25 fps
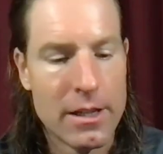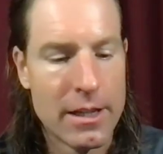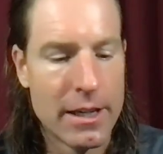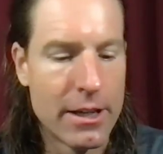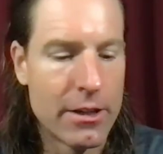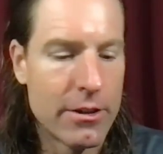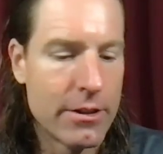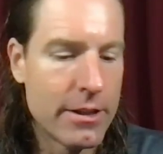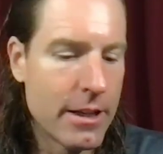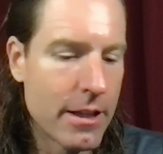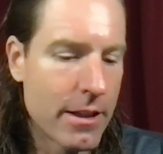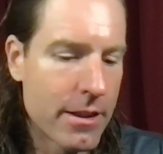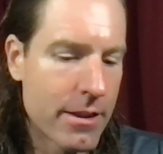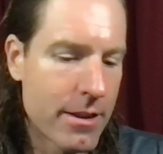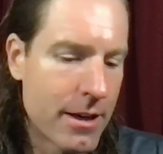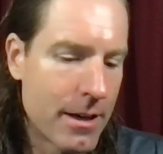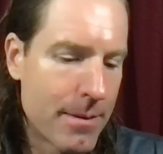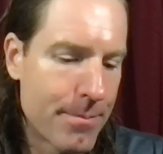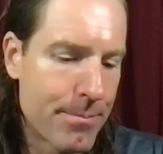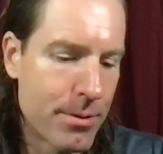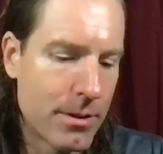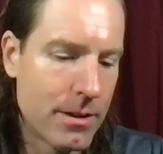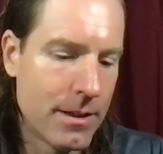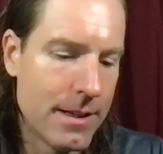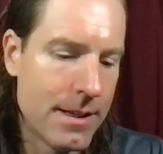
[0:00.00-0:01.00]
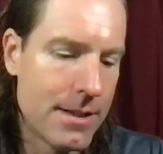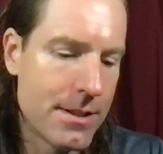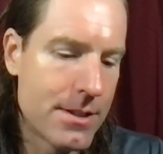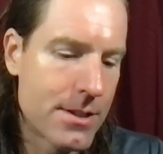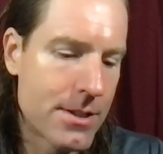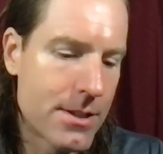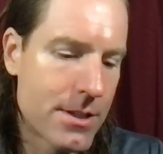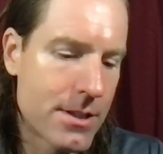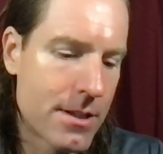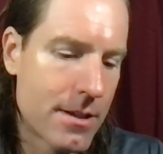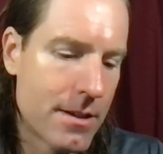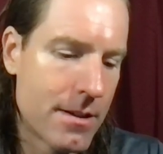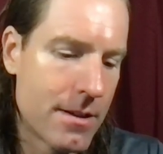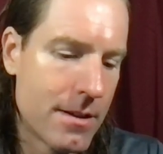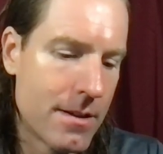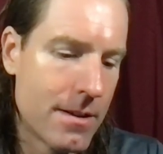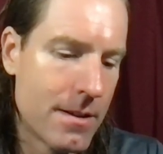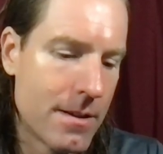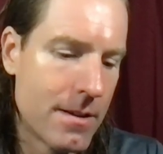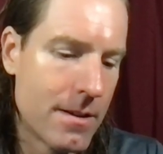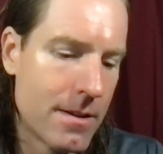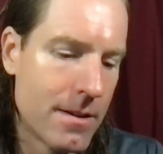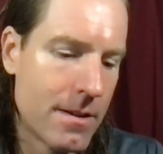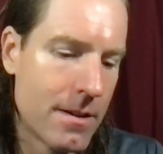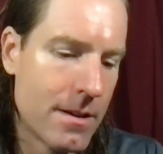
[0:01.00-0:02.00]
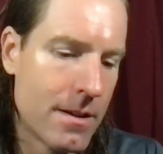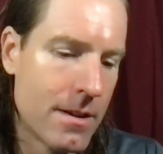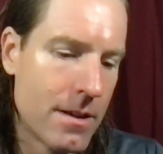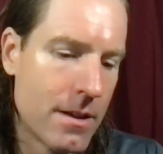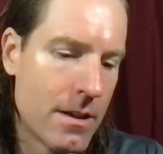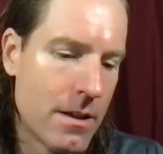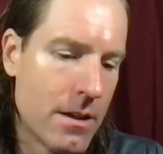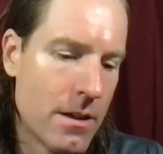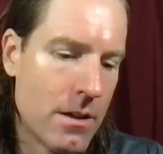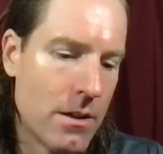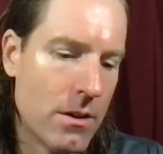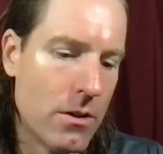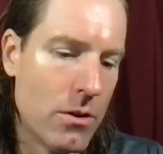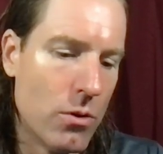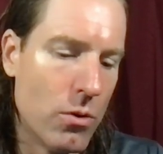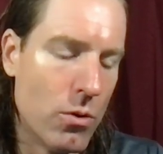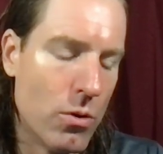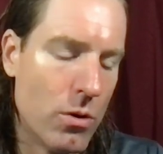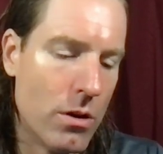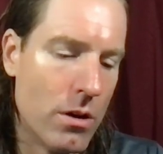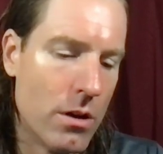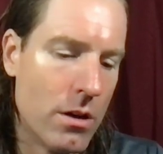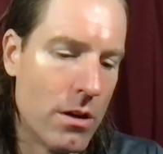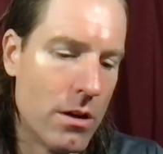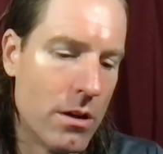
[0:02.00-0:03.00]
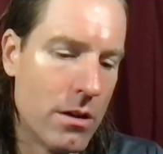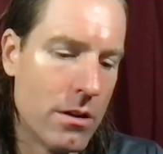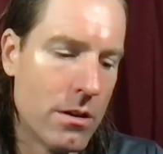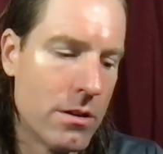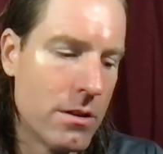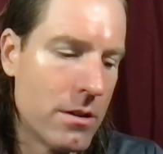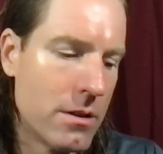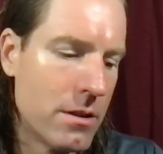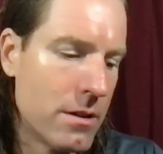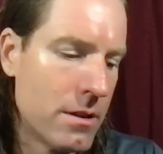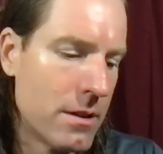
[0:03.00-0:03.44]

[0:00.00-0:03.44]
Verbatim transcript: I don't need thought police or